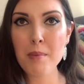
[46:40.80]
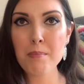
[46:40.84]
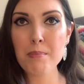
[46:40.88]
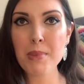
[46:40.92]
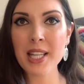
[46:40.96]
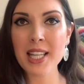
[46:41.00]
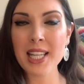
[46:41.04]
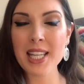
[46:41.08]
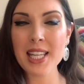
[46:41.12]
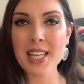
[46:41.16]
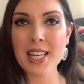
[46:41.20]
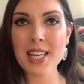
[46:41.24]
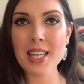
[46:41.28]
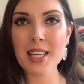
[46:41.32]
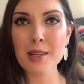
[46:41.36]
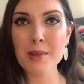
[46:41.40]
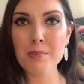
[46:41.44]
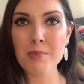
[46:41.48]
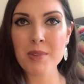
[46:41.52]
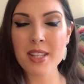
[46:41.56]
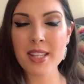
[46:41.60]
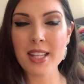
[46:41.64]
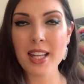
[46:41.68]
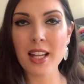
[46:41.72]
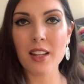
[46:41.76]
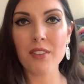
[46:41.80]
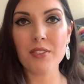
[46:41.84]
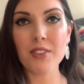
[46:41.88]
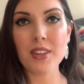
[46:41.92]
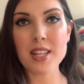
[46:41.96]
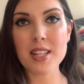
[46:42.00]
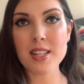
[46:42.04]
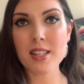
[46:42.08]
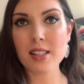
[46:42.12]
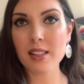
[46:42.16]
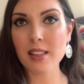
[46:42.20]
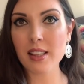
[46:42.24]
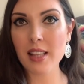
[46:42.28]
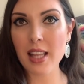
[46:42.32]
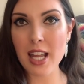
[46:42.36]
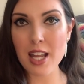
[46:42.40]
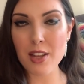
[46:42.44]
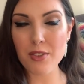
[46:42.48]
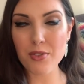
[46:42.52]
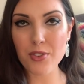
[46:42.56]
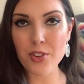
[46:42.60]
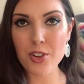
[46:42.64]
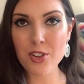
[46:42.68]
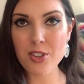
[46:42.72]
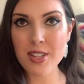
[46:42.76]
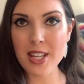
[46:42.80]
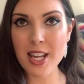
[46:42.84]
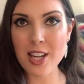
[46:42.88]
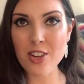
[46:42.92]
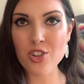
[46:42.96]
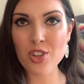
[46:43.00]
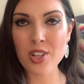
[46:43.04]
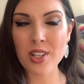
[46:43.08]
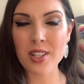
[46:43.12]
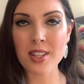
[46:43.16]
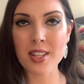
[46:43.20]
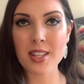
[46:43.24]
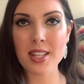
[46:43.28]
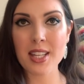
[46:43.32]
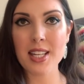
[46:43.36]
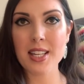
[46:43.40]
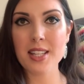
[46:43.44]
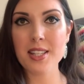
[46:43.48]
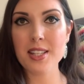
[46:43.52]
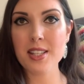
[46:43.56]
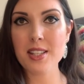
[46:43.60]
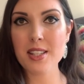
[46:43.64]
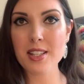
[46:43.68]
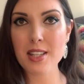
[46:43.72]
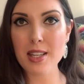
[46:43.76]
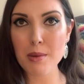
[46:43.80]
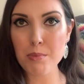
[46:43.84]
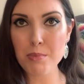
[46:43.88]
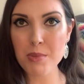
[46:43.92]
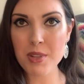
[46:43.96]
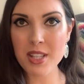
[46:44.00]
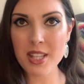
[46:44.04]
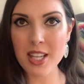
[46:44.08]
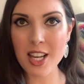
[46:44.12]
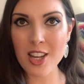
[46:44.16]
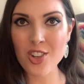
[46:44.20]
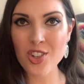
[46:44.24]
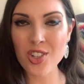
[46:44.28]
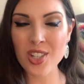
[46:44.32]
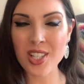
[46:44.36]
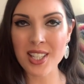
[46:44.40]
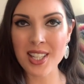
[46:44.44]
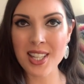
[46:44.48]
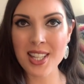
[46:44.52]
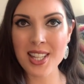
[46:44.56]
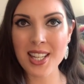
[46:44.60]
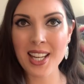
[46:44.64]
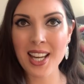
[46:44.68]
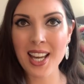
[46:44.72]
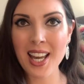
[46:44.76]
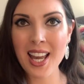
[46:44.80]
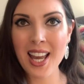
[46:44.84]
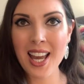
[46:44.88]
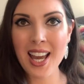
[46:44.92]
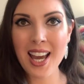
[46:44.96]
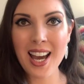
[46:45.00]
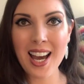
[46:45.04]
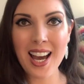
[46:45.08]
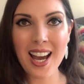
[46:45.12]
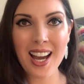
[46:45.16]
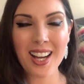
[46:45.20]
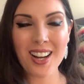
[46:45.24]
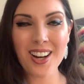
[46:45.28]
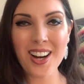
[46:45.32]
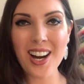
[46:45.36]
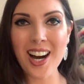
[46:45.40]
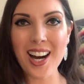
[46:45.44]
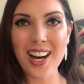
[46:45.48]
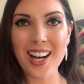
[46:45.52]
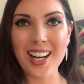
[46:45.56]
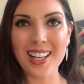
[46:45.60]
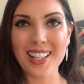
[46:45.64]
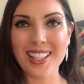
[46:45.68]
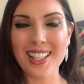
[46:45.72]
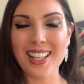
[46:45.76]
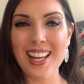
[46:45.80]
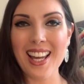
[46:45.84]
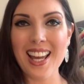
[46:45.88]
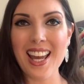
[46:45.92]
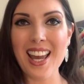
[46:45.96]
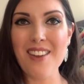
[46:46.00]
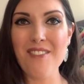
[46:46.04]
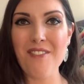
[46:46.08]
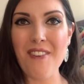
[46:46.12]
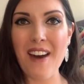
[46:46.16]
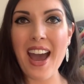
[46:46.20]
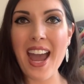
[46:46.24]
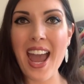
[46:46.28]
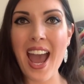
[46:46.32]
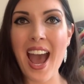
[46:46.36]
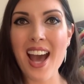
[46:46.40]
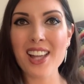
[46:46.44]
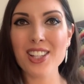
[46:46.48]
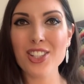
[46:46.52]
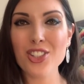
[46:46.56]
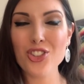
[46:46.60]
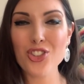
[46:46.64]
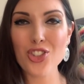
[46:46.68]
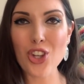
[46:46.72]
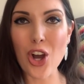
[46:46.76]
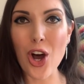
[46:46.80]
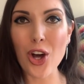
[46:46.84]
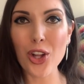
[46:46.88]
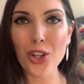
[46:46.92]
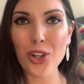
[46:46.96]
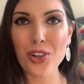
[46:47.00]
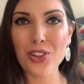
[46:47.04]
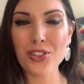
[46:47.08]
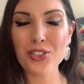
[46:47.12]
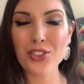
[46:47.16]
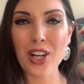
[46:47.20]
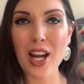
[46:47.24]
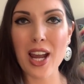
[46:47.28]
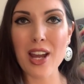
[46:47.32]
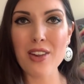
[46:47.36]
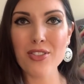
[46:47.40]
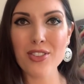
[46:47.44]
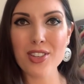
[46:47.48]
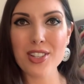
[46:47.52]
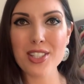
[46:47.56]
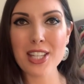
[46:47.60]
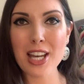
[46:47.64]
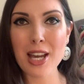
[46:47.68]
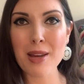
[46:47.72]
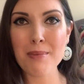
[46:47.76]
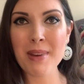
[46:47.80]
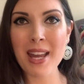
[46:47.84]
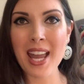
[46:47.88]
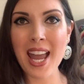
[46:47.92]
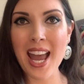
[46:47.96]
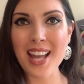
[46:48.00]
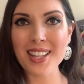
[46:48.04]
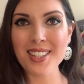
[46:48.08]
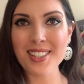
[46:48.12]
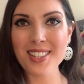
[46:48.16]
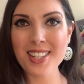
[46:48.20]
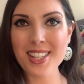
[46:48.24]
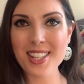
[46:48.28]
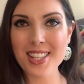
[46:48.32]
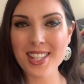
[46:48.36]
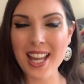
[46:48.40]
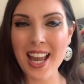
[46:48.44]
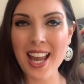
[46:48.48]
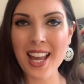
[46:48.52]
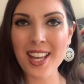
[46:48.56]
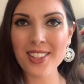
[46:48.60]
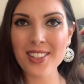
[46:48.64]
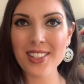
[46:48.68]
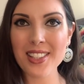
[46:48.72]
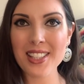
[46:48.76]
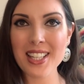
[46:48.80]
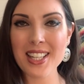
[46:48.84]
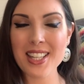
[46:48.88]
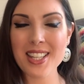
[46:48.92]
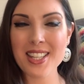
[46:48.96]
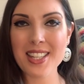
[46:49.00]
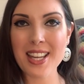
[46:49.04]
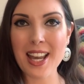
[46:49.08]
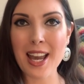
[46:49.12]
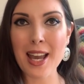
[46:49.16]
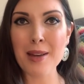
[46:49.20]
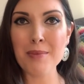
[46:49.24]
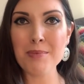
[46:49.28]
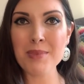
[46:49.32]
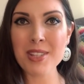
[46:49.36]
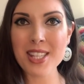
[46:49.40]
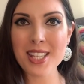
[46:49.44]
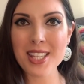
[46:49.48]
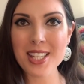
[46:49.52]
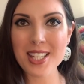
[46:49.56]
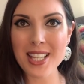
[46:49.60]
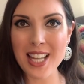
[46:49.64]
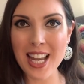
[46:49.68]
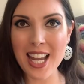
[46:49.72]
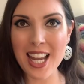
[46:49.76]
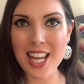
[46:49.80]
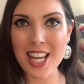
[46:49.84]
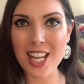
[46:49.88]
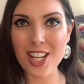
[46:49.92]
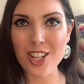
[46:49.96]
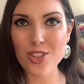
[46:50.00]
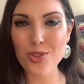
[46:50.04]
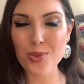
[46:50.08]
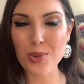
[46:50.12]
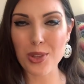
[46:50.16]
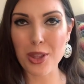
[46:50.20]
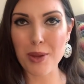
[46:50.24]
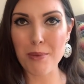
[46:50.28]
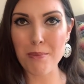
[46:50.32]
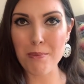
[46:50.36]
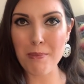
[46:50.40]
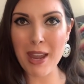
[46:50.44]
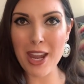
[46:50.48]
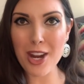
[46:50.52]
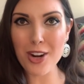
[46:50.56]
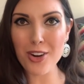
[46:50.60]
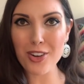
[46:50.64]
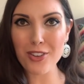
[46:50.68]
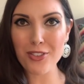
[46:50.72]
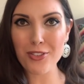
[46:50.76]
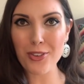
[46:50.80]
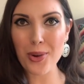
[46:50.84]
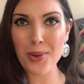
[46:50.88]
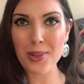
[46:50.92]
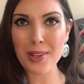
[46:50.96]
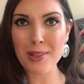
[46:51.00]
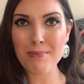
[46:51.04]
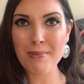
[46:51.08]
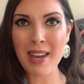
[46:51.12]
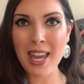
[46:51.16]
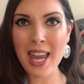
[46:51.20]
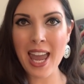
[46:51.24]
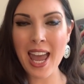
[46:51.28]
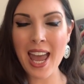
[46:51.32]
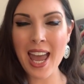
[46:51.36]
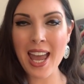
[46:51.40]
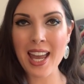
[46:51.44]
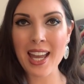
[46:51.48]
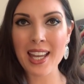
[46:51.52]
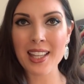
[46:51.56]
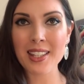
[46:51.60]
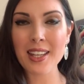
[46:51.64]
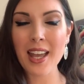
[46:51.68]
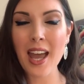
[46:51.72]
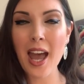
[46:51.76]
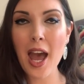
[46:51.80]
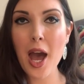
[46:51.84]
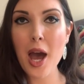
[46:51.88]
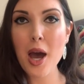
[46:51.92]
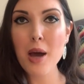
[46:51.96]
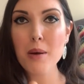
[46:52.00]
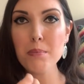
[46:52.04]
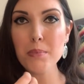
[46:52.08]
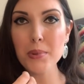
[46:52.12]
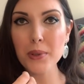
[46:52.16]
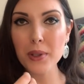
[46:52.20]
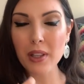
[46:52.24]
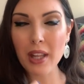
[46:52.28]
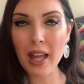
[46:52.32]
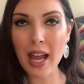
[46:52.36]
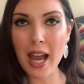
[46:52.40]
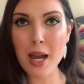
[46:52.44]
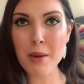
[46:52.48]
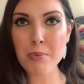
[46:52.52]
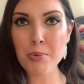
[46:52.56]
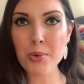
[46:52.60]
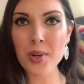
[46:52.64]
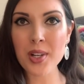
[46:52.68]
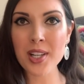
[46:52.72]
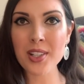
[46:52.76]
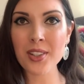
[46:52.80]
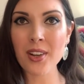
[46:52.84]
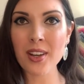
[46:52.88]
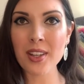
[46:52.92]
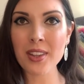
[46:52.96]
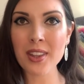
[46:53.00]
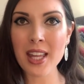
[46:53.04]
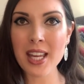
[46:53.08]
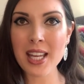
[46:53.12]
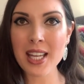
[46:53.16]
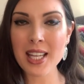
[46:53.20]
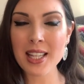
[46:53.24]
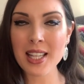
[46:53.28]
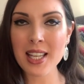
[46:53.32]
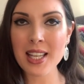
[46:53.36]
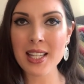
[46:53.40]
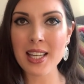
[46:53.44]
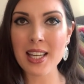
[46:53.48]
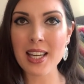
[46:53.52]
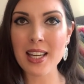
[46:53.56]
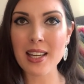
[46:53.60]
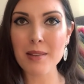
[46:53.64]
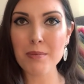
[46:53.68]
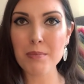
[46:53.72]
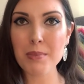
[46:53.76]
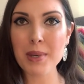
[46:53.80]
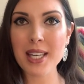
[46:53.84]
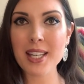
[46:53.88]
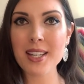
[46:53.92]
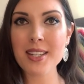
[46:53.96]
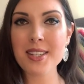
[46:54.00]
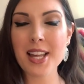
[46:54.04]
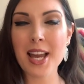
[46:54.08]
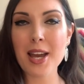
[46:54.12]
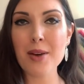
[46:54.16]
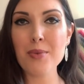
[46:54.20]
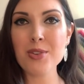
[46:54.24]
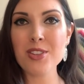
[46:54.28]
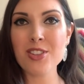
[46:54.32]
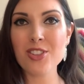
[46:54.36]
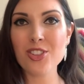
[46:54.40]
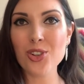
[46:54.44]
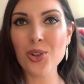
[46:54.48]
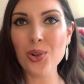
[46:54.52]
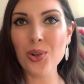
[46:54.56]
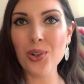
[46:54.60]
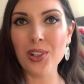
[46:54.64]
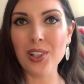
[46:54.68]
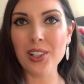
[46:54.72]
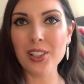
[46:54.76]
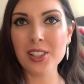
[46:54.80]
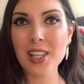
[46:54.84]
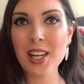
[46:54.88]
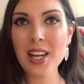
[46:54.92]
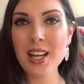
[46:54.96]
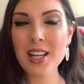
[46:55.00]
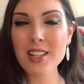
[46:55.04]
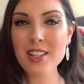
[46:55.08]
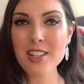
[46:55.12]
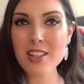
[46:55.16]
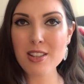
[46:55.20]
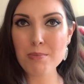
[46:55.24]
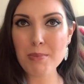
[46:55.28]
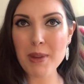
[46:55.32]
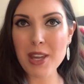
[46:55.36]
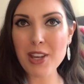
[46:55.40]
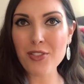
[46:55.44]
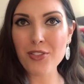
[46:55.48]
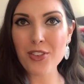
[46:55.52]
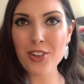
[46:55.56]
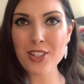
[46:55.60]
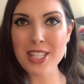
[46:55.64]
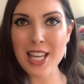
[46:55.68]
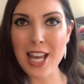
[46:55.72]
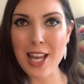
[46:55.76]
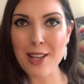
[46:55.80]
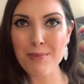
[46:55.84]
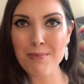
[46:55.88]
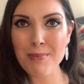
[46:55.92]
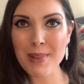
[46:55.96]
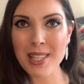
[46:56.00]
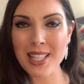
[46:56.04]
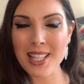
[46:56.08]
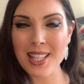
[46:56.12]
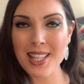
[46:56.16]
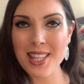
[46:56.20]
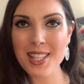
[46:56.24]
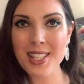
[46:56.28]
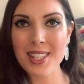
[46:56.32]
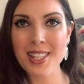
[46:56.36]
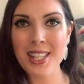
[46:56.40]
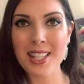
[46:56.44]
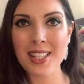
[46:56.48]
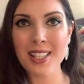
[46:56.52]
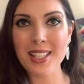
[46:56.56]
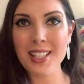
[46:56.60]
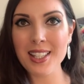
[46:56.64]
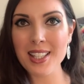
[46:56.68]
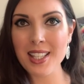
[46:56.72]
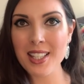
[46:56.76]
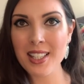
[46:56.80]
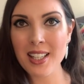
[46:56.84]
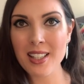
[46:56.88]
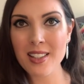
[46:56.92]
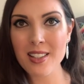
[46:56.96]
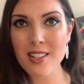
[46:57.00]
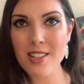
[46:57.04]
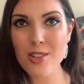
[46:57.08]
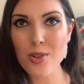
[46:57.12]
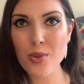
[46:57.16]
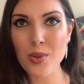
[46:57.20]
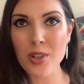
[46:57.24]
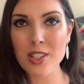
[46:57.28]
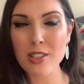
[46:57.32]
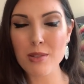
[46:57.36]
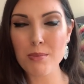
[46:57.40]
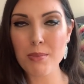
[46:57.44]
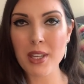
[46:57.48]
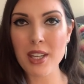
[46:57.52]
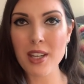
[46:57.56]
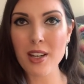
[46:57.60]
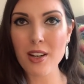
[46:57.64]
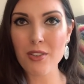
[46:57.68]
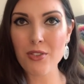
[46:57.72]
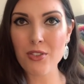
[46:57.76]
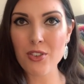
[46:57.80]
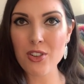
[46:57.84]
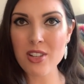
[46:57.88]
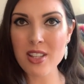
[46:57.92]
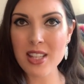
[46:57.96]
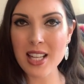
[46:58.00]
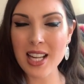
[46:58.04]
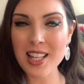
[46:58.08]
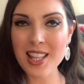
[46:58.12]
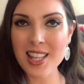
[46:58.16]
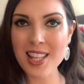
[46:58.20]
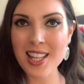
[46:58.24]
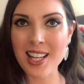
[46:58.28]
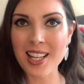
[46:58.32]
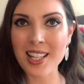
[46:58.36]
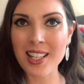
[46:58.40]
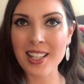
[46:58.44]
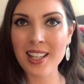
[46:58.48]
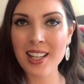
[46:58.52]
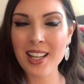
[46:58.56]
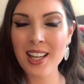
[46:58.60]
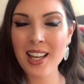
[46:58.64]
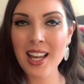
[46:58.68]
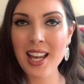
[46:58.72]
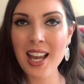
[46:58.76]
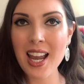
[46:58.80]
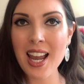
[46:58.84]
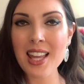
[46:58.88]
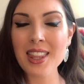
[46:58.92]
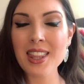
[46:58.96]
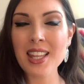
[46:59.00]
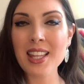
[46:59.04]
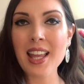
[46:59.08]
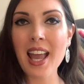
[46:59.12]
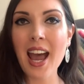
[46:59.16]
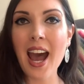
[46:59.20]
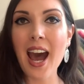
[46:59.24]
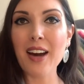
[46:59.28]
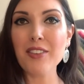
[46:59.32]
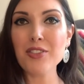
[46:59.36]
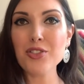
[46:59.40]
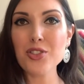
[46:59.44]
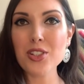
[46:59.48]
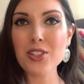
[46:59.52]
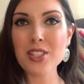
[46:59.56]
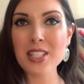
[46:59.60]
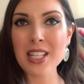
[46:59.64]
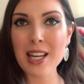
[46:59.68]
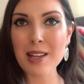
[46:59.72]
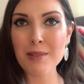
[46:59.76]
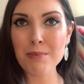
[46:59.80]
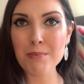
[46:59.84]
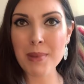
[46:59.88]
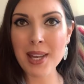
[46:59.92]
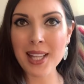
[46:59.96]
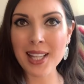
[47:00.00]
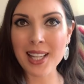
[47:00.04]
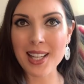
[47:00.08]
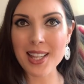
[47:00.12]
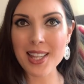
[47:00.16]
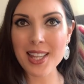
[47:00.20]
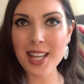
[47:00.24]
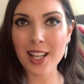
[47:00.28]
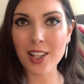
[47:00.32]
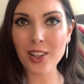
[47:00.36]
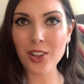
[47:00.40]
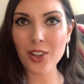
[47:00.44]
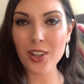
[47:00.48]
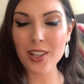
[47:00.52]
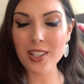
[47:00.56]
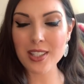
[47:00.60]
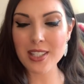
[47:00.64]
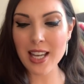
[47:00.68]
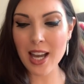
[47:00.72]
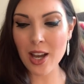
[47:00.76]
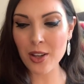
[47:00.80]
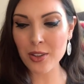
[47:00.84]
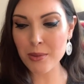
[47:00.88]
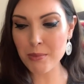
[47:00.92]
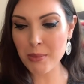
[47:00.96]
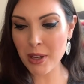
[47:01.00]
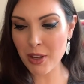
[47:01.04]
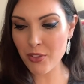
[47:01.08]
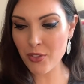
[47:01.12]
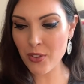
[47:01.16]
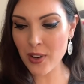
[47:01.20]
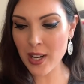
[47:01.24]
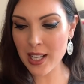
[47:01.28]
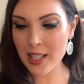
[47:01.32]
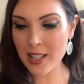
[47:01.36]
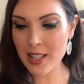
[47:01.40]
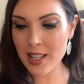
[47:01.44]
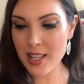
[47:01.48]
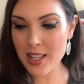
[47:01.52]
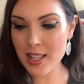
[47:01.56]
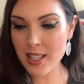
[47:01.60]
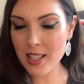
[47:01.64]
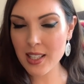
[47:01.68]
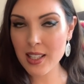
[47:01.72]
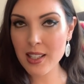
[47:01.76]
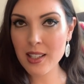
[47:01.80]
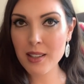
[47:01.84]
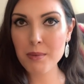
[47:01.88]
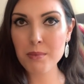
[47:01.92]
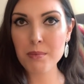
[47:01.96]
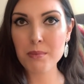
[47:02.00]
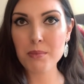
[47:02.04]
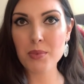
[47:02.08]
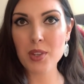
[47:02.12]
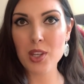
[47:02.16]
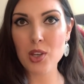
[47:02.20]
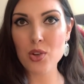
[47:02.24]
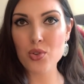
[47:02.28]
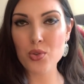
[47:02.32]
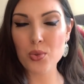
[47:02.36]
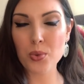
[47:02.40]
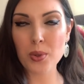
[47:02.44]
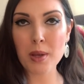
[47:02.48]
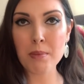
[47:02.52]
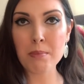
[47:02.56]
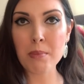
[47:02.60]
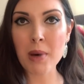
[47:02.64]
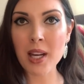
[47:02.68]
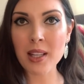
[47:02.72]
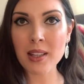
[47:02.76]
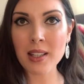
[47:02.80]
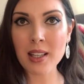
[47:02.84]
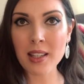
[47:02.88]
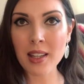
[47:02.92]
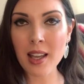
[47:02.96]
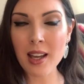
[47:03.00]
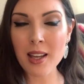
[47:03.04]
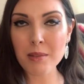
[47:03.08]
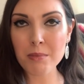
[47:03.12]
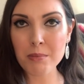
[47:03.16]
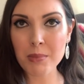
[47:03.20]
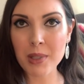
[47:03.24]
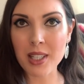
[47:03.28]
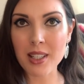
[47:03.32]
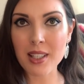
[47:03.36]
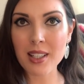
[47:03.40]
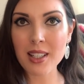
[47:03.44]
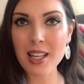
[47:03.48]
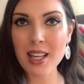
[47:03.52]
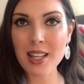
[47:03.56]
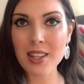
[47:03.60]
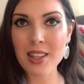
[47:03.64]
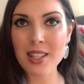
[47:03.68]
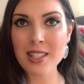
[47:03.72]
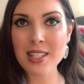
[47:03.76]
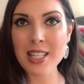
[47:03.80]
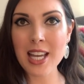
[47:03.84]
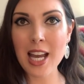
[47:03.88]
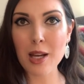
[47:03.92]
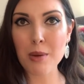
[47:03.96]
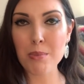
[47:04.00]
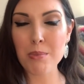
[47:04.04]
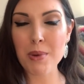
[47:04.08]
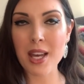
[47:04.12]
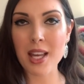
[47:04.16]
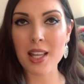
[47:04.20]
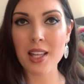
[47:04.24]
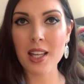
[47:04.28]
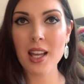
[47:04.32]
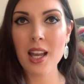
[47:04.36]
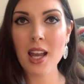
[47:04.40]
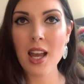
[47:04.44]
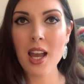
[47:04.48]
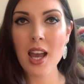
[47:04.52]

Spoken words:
But he himself is late for sessions. He skips sessions. God, if I had a dollar for every time I had to stand on his damn stage with a microphone in my hand, blabbering on like an idiot because I was told, speak for 10 minutes and then Nithyananda is going to be here for satsang. And then after 10 minutes, I look down at my friends, usually Manyanatma in the tech pit,